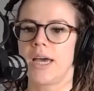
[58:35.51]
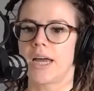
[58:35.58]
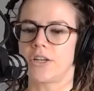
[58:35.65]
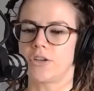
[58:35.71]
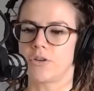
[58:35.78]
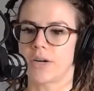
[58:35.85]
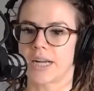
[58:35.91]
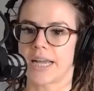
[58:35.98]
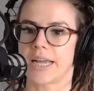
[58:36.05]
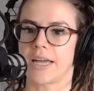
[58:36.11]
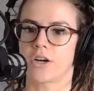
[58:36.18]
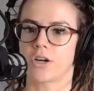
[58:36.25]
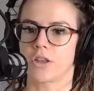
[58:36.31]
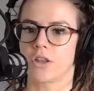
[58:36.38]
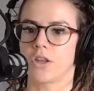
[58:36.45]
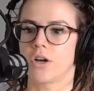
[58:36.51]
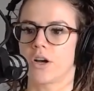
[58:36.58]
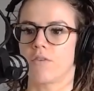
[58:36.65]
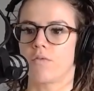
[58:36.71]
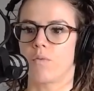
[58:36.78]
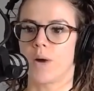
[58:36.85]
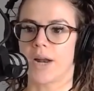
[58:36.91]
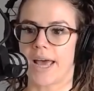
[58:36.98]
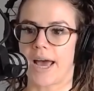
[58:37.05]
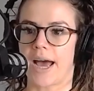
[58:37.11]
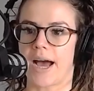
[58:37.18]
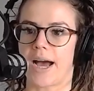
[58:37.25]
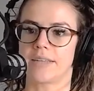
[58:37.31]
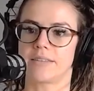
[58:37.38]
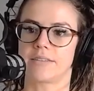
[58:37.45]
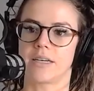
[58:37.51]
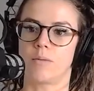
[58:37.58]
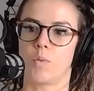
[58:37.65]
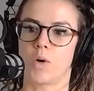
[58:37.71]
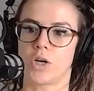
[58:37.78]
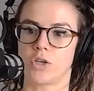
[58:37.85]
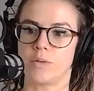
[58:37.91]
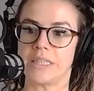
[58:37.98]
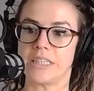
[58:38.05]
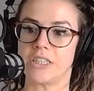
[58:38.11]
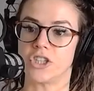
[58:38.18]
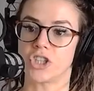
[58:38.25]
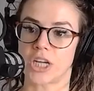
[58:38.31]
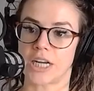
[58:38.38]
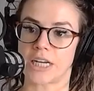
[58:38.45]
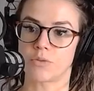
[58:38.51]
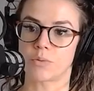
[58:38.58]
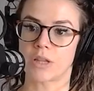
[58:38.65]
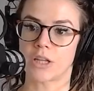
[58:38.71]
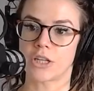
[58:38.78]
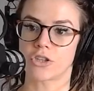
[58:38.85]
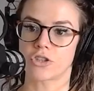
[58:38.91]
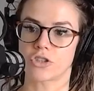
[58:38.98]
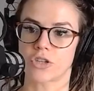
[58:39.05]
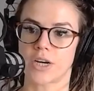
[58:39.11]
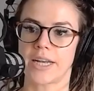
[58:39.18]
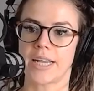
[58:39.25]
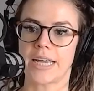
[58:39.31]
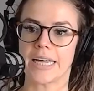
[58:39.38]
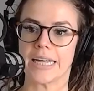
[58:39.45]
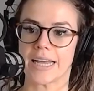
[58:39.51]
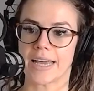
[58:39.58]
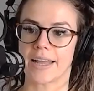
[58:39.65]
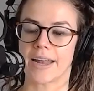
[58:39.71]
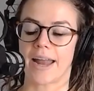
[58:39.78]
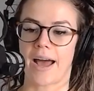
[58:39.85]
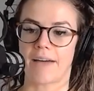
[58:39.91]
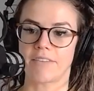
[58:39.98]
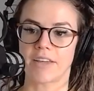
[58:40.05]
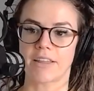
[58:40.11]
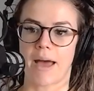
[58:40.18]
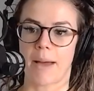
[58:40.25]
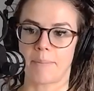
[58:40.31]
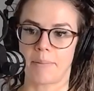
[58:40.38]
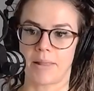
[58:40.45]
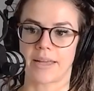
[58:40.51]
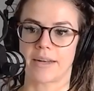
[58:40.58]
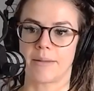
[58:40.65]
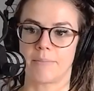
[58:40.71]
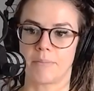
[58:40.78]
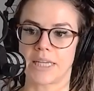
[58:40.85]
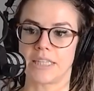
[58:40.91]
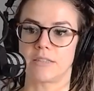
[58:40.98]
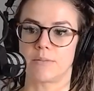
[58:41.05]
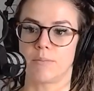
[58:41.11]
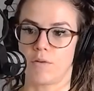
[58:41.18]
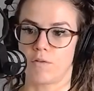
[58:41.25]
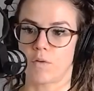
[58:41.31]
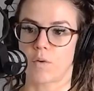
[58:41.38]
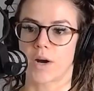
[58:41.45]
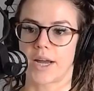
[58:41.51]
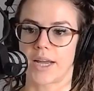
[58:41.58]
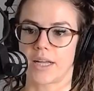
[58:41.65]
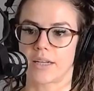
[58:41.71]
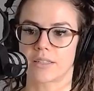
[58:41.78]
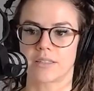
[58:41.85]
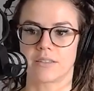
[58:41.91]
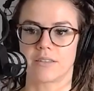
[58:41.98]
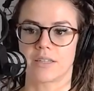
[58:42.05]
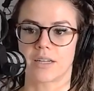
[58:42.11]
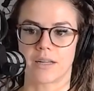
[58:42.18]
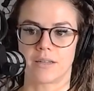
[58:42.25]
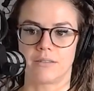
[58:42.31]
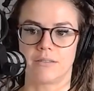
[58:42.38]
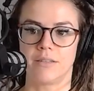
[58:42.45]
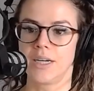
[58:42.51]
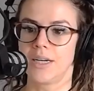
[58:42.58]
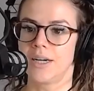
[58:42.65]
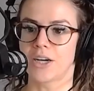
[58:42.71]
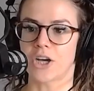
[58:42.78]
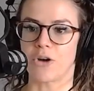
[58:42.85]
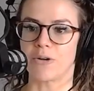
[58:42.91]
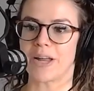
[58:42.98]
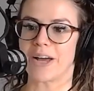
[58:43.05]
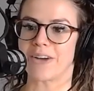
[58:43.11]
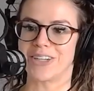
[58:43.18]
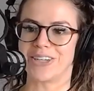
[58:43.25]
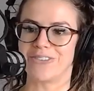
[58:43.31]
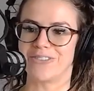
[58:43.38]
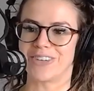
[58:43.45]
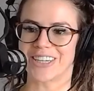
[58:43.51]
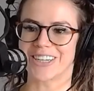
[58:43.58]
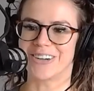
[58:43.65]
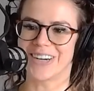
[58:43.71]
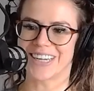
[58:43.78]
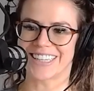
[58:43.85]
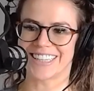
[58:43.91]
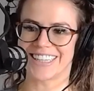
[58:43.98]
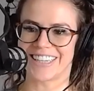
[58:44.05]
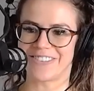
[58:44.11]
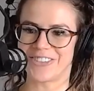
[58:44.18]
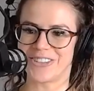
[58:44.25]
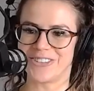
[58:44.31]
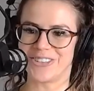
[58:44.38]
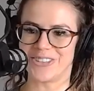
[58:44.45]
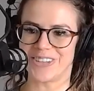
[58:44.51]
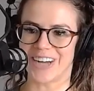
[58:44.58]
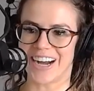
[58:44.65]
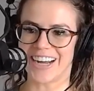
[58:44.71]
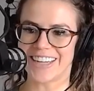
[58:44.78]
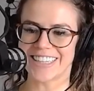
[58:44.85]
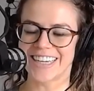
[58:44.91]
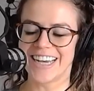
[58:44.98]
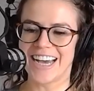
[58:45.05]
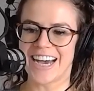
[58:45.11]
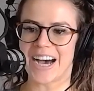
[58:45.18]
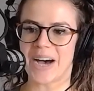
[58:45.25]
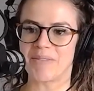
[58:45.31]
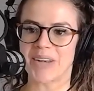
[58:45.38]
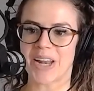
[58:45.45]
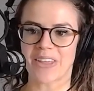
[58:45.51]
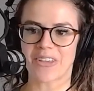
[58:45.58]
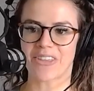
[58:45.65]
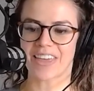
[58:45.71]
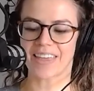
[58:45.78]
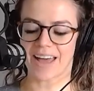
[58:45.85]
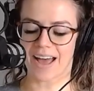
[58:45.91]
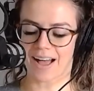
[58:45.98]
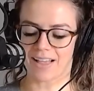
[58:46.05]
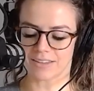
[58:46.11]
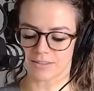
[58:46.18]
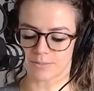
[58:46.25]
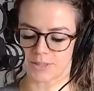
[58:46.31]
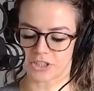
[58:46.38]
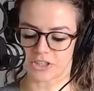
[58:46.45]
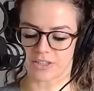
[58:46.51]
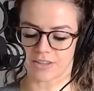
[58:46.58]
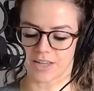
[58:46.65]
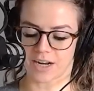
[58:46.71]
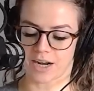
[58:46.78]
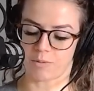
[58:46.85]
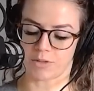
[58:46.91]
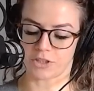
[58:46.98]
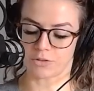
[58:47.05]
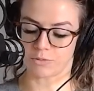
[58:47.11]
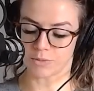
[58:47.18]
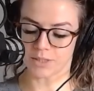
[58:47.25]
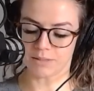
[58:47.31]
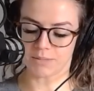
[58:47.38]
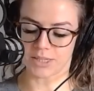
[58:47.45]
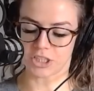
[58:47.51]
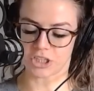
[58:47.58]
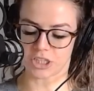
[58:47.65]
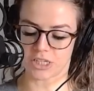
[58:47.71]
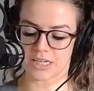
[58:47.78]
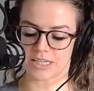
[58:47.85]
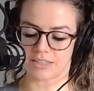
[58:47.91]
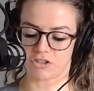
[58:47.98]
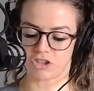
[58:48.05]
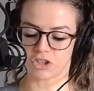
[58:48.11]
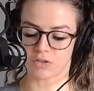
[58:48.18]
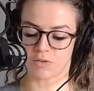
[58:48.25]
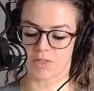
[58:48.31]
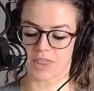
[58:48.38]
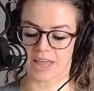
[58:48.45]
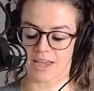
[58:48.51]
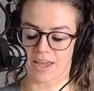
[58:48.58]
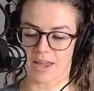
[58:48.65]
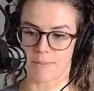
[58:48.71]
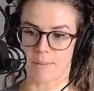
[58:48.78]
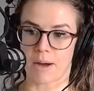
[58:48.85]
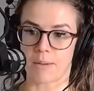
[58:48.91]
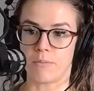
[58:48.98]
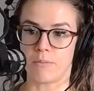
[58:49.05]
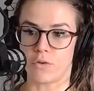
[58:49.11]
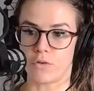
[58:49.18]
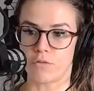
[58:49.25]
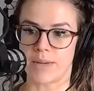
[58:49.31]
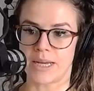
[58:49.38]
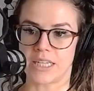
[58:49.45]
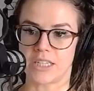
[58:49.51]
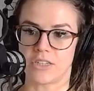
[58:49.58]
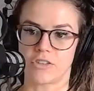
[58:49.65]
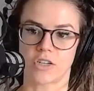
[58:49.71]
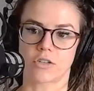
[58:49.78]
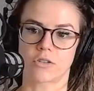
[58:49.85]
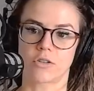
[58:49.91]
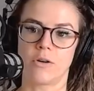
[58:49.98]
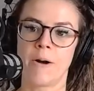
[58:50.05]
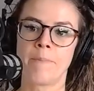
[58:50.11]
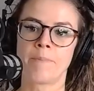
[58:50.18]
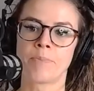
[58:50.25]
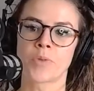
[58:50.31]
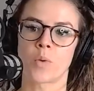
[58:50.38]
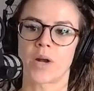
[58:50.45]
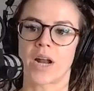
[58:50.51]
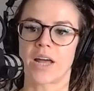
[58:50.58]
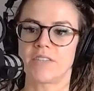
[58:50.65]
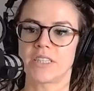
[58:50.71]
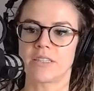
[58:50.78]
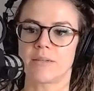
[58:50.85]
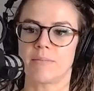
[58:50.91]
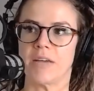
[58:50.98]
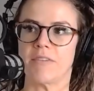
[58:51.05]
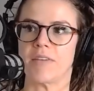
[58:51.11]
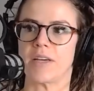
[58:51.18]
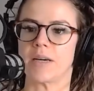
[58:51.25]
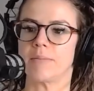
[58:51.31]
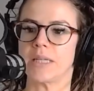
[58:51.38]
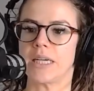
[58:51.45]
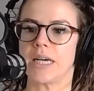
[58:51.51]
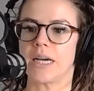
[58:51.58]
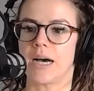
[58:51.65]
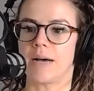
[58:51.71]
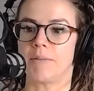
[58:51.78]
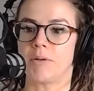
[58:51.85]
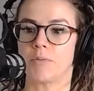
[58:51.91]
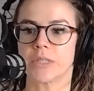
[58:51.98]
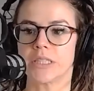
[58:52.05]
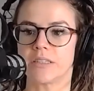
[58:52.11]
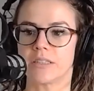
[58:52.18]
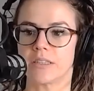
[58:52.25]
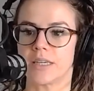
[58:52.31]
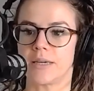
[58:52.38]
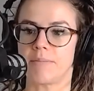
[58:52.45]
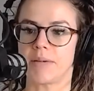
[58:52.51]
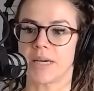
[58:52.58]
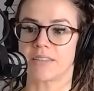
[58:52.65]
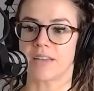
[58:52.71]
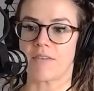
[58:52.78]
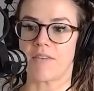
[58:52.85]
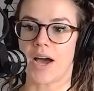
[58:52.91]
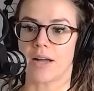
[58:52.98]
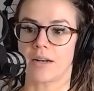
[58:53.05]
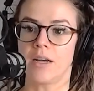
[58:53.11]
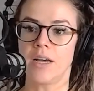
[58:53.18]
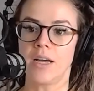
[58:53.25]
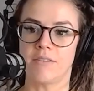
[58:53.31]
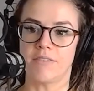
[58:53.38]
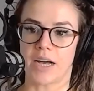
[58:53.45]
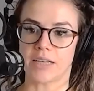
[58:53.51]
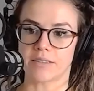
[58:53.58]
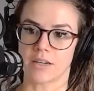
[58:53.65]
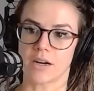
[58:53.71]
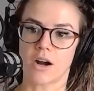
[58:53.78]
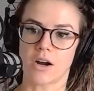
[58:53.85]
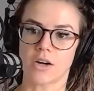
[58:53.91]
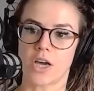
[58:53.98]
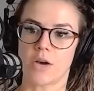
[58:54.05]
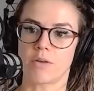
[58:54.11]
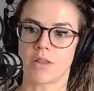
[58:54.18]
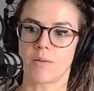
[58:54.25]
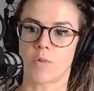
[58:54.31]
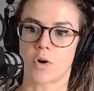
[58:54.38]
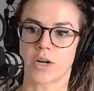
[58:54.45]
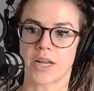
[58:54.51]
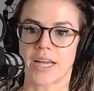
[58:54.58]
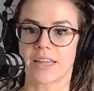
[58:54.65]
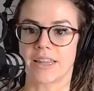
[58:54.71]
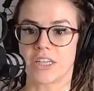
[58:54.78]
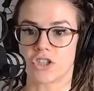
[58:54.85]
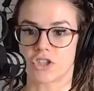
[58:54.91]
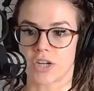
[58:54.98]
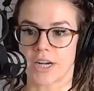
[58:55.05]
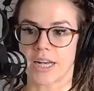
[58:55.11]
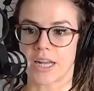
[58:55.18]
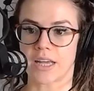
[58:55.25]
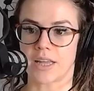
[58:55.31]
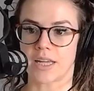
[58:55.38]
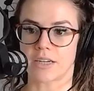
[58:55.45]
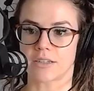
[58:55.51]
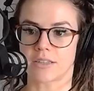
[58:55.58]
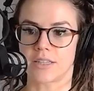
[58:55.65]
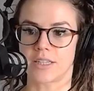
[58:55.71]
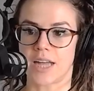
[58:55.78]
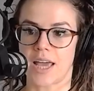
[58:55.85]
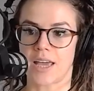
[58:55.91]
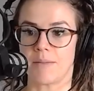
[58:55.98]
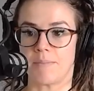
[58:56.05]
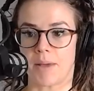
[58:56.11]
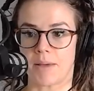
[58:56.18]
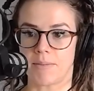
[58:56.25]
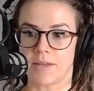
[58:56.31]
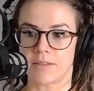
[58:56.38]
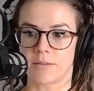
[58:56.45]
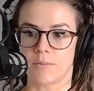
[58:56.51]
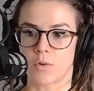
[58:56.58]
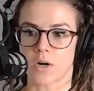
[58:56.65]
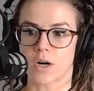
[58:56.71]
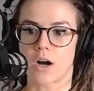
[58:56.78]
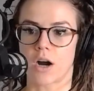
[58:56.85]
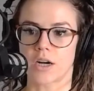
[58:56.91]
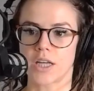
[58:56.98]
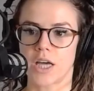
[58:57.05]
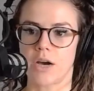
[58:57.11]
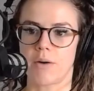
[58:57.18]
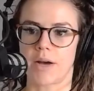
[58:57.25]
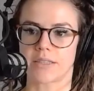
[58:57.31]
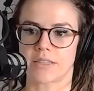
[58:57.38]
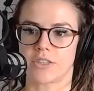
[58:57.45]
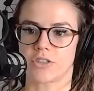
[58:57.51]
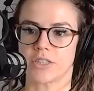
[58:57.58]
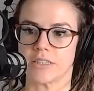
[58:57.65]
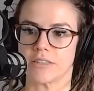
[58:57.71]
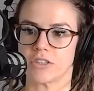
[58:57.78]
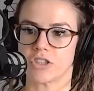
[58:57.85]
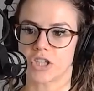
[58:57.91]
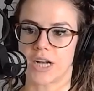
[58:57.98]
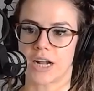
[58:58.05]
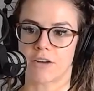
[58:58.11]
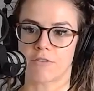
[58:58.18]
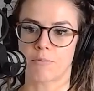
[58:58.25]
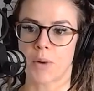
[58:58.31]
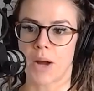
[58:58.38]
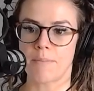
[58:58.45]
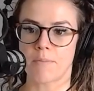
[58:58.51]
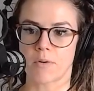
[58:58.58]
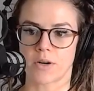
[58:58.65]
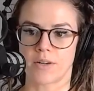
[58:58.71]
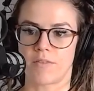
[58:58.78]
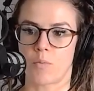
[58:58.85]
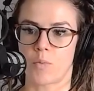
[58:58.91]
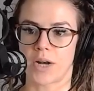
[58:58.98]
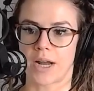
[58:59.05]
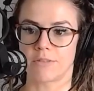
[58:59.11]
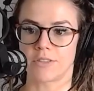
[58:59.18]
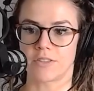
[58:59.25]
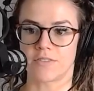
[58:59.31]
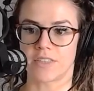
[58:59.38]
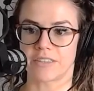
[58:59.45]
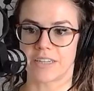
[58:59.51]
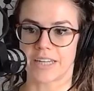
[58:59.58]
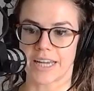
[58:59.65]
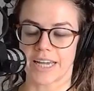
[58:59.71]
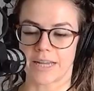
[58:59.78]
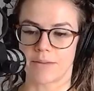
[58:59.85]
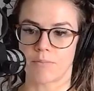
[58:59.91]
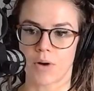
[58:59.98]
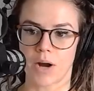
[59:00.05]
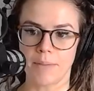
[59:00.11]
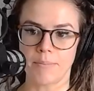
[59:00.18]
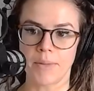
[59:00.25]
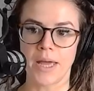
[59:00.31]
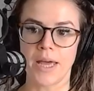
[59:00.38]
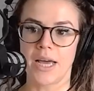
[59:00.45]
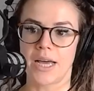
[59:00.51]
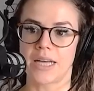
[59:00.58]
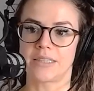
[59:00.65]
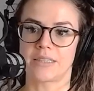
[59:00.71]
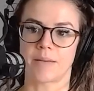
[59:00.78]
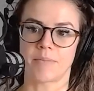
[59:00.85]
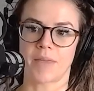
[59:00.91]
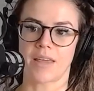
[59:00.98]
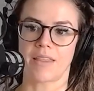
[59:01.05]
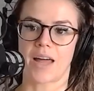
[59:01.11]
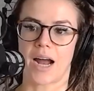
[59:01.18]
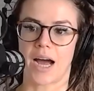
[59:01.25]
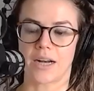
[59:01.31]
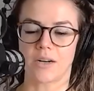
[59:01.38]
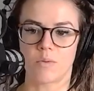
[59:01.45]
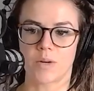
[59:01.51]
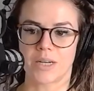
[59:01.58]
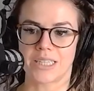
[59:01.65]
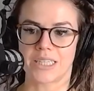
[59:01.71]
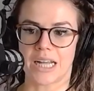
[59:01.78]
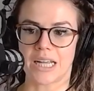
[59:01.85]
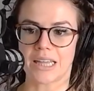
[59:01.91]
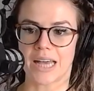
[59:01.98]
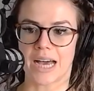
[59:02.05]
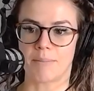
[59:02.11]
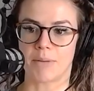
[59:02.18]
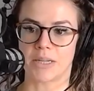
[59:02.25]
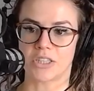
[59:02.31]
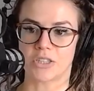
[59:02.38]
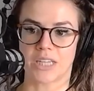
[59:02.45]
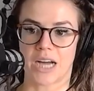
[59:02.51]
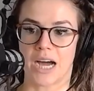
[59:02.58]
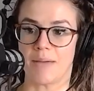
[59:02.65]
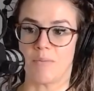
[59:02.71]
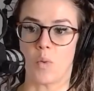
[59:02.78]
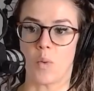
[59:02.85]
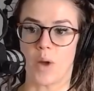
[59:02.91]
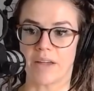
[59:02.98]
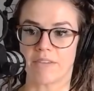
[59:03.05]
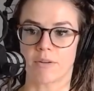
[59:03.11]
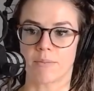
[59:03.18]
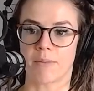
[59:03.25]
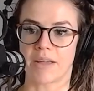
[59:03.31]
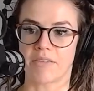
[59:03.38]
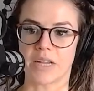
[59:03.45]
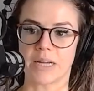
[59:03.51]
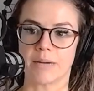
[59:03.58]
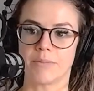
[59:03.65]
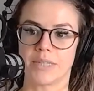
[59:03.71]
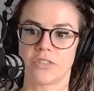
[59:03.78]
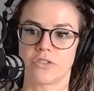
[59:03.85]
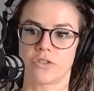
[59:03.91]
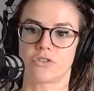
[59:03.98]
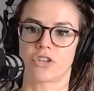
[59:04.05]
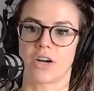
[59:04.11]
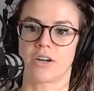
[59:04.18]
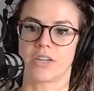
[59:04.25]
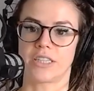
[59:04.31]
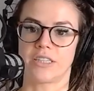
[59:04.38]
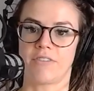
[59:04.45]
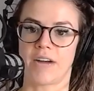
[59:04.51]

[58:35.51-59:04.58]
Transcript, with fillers: and you can get a good look of what it has and what you need to change within your training. And again, having that plan in place beforehand, because it can go downhill very quickly if you do not. Another thing that Alex mentioned that I want to re-mention is just thinking about movement in general. When I visit my family, and recently, because I've had fasted cardio in the morning and then training later in the day, and maybe some more cardio as I transition out of prep, or even when I was visiting in prep, it's something that I don't want to take that much time away from my family. So trying to